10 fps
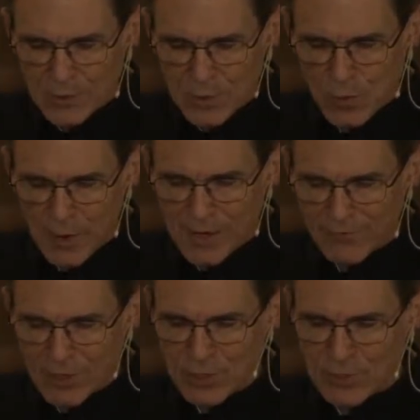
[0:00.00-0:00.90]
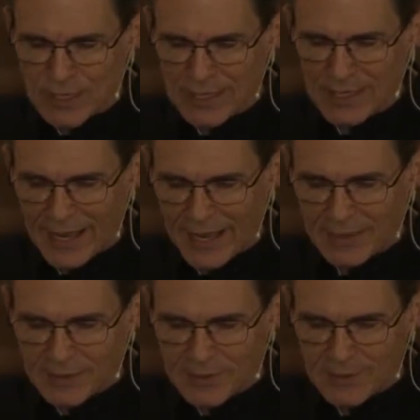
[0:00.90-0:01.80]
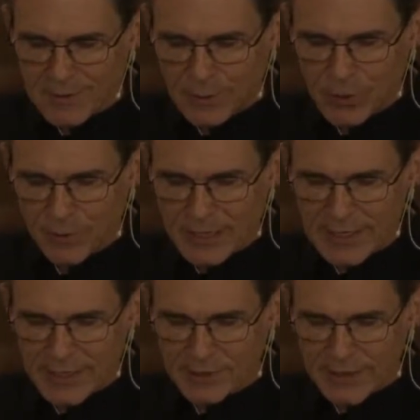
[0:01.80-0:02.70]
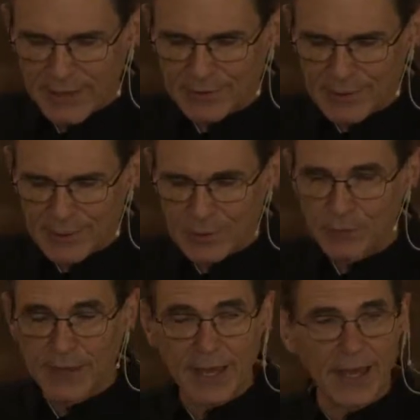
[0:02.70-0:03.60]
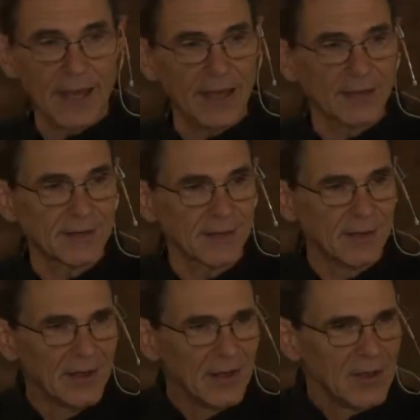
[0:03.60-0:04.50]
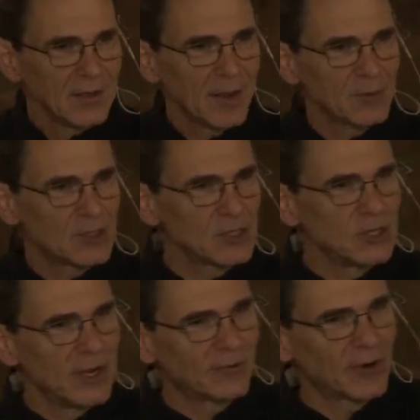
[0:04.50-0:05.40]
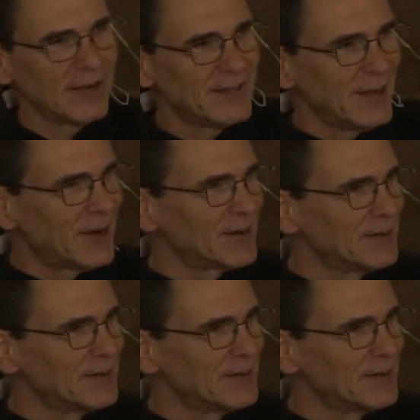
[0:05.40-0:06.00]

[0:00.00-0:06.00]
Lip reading: Whatever you deal out will be dealt out to you. That was just enough right there.